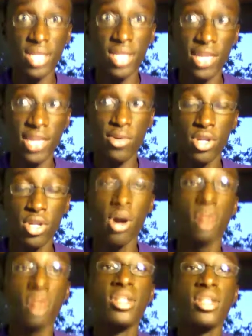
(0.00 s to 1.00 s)
that's why they're called
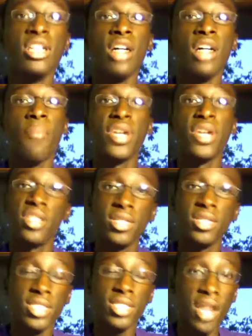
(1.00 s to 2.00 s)
opinions
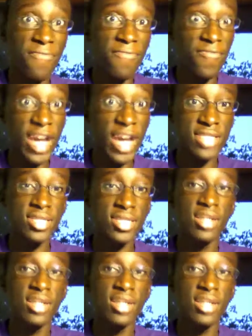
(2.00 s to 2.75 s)
and not fact.